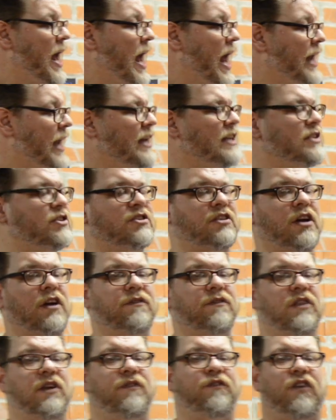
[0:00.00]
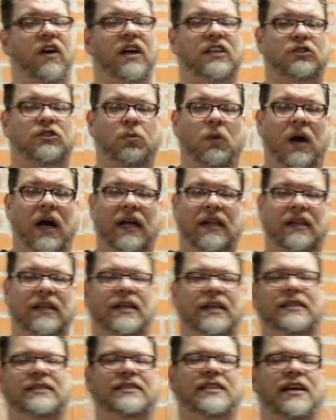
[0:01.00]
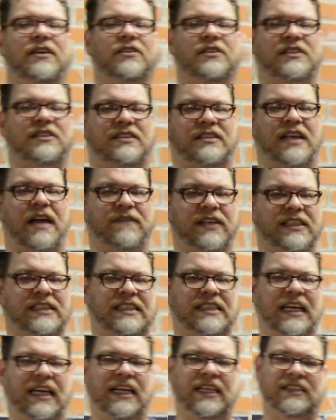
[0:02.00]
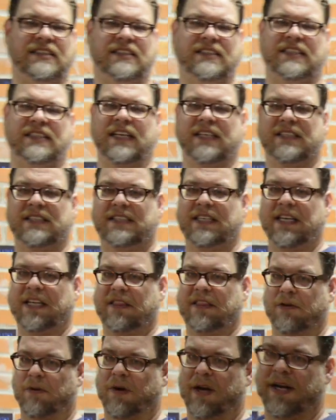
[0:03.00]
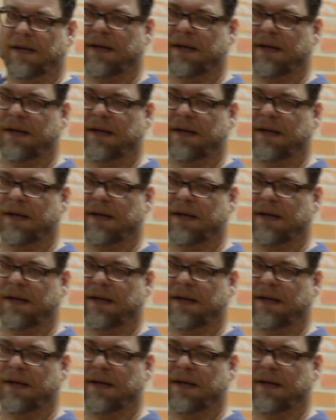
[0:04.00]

and it served the French well until 1763.